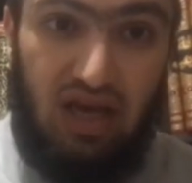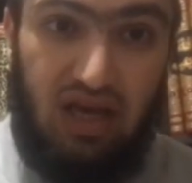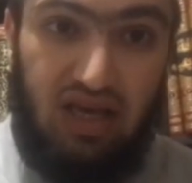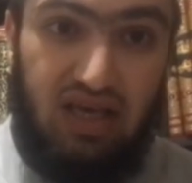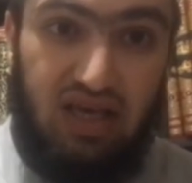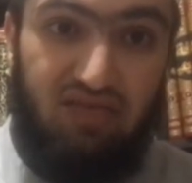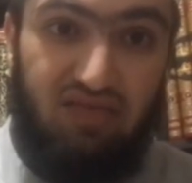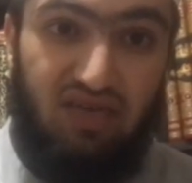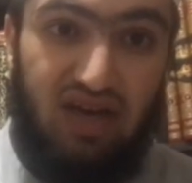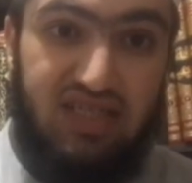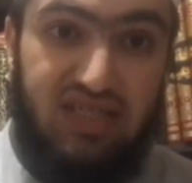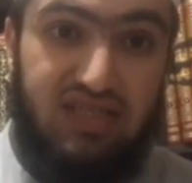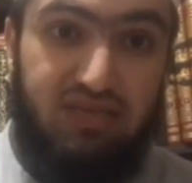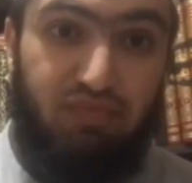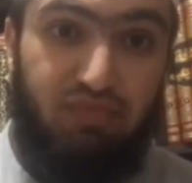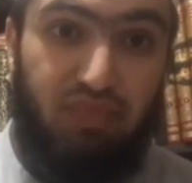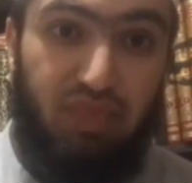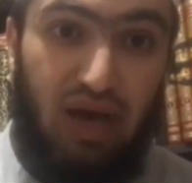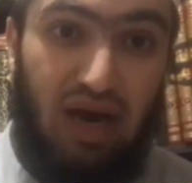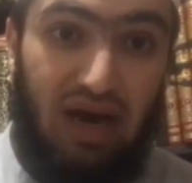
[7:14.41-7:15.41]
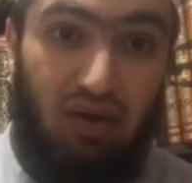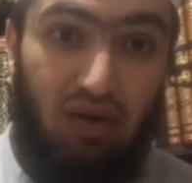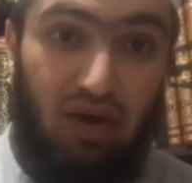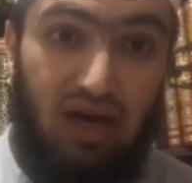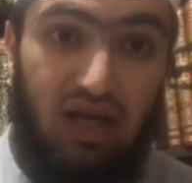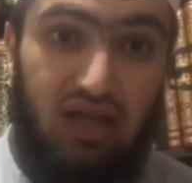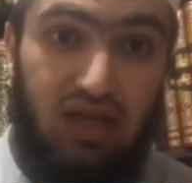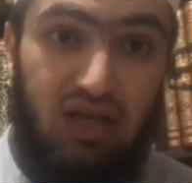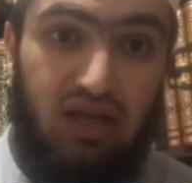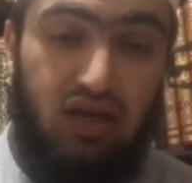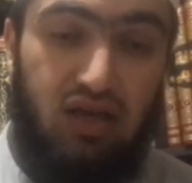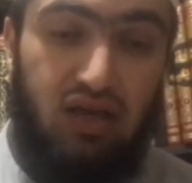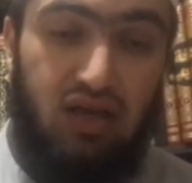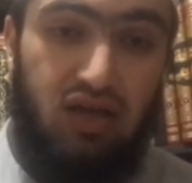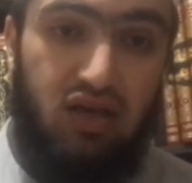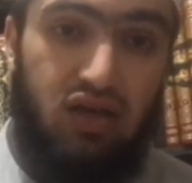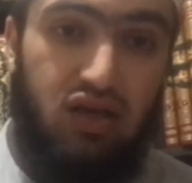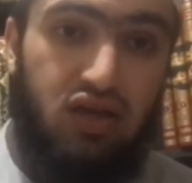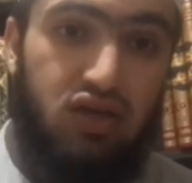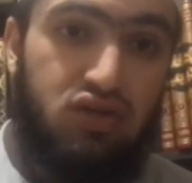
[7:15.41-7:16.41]
and give us power
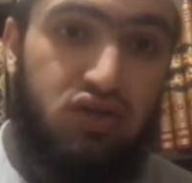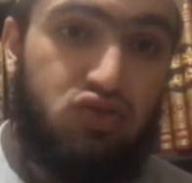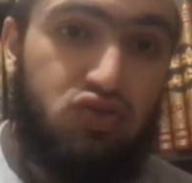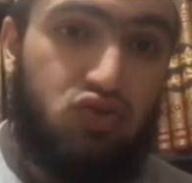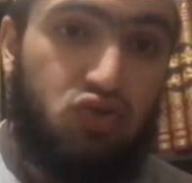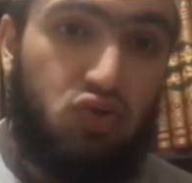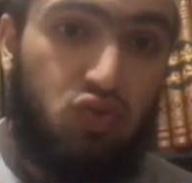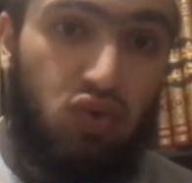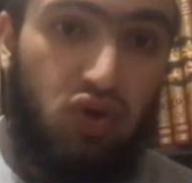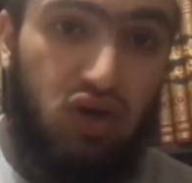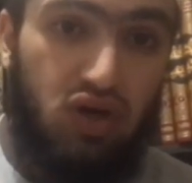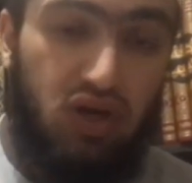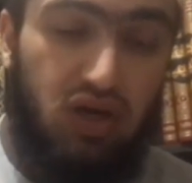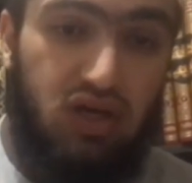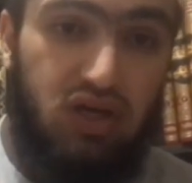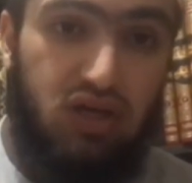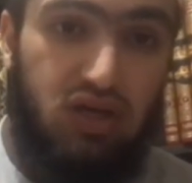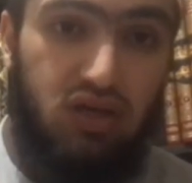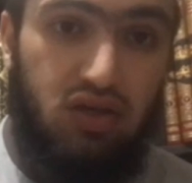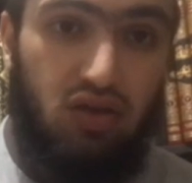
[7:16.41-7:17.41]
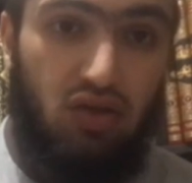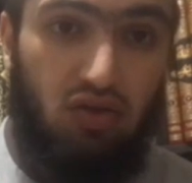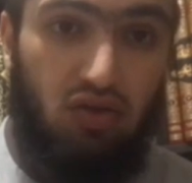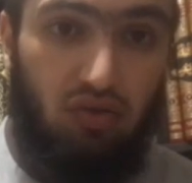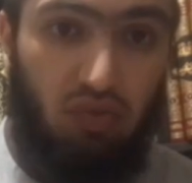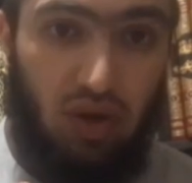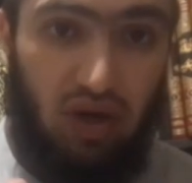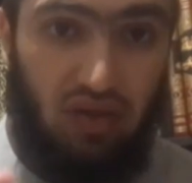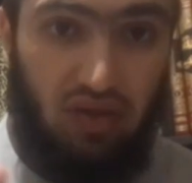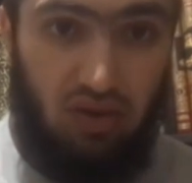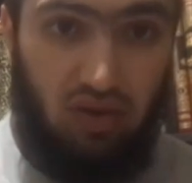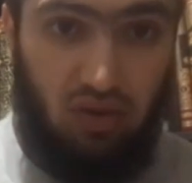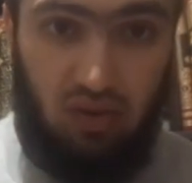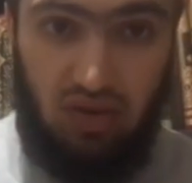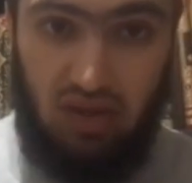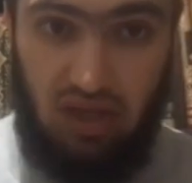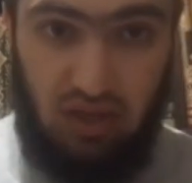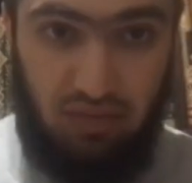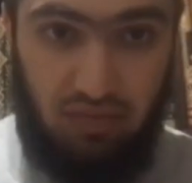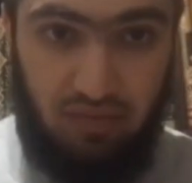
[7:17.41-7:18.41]
to work throughout the
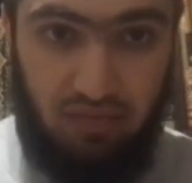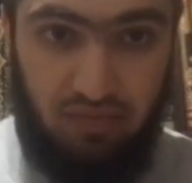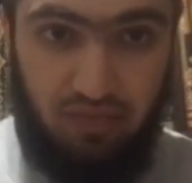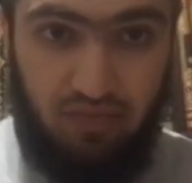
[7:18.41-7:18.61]
whole year.